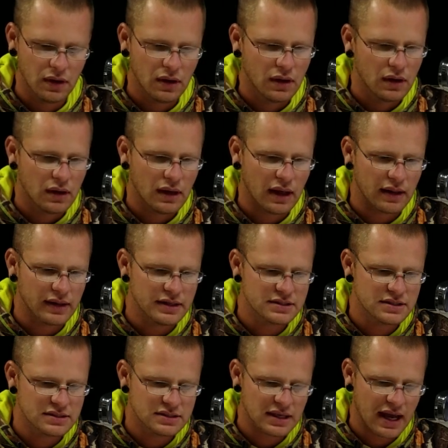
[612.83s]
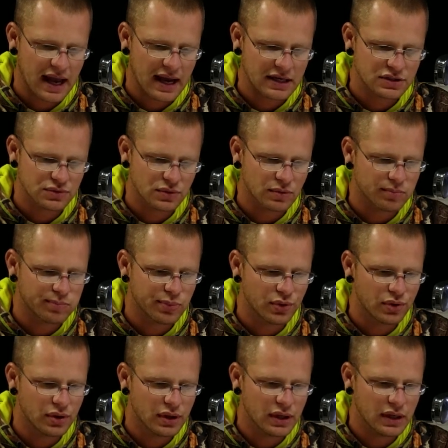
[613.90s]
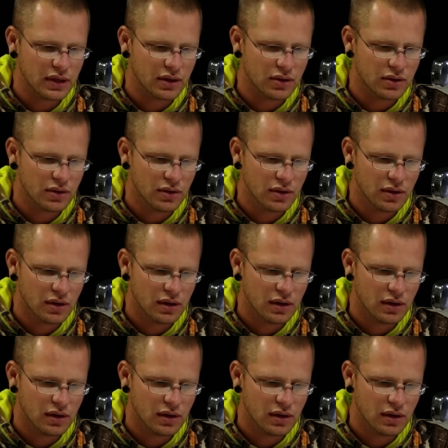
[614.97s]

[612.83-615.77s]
Now this is an actual pretty good